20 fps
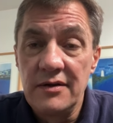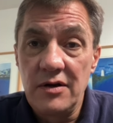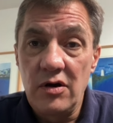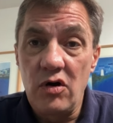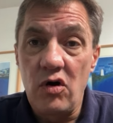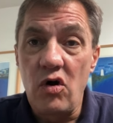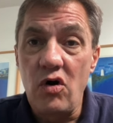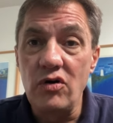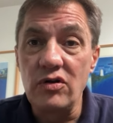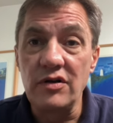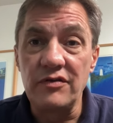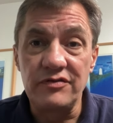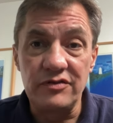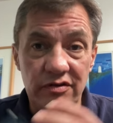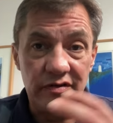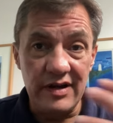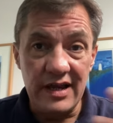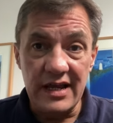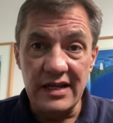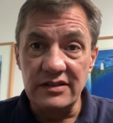all of
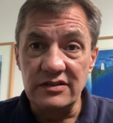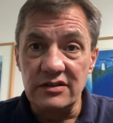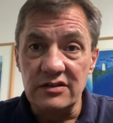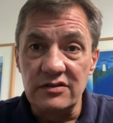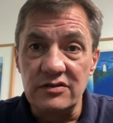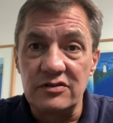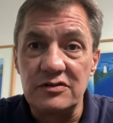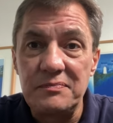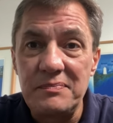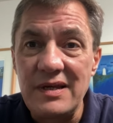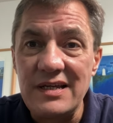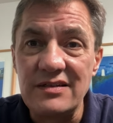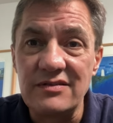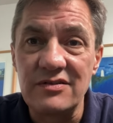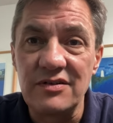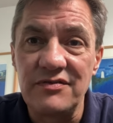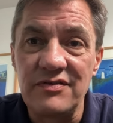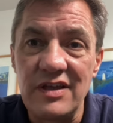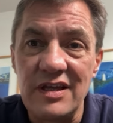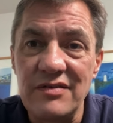creation speaks
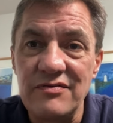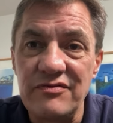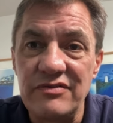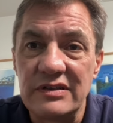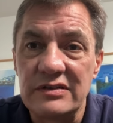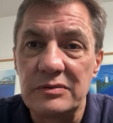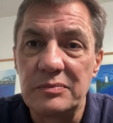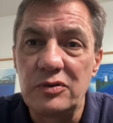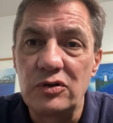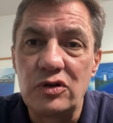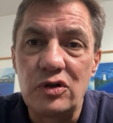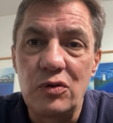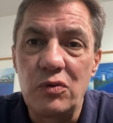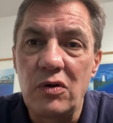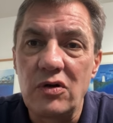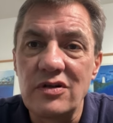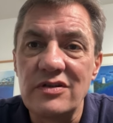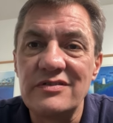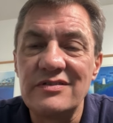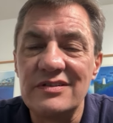of the invisible
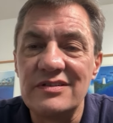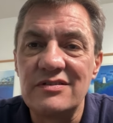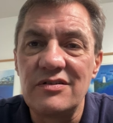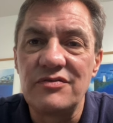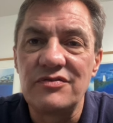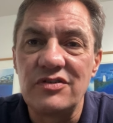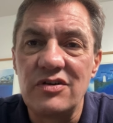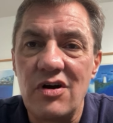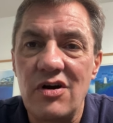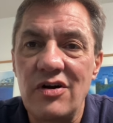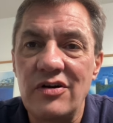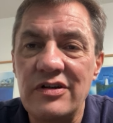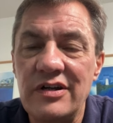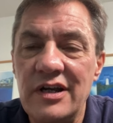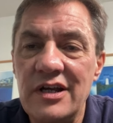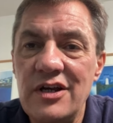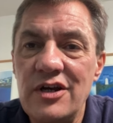qualities of God.